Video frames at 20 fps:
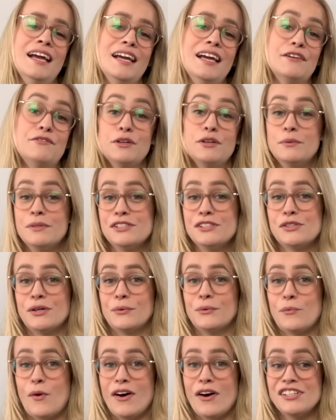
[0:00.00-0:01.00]
If you
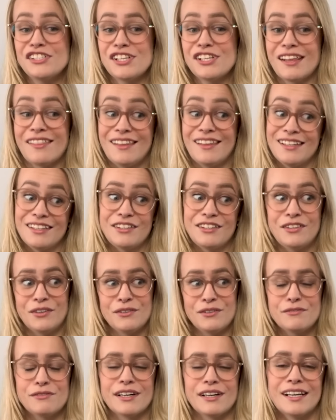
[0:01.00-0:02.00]
enjoyed watching, then
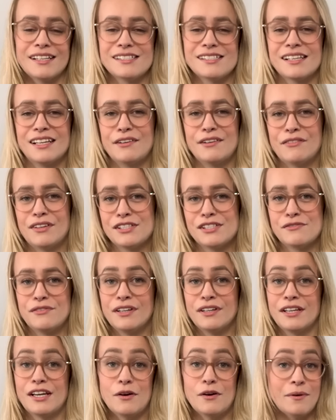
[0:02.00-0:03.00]
don't forget to give this
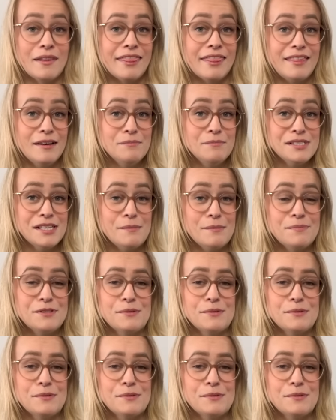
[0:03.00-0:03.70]
video a thumbs up,